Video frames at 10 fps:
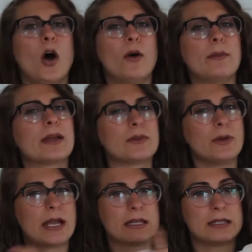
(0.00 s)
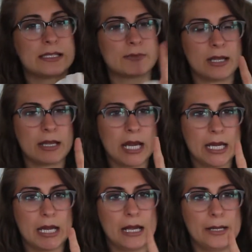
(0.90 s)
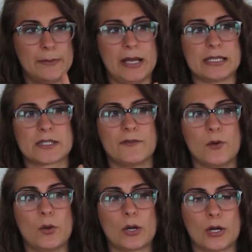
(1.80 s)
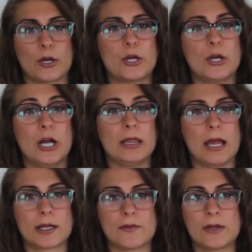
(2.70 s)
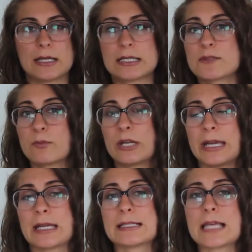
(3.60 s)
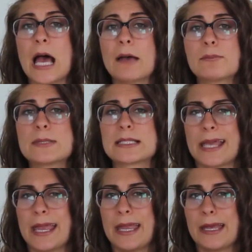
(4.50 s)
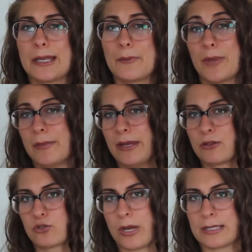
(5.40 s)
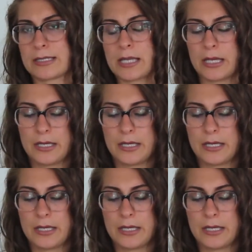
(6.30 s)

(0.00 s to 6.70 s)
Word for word: Oh, and by the way, this one I um, asked for a lot of spring tops and maybe a dress.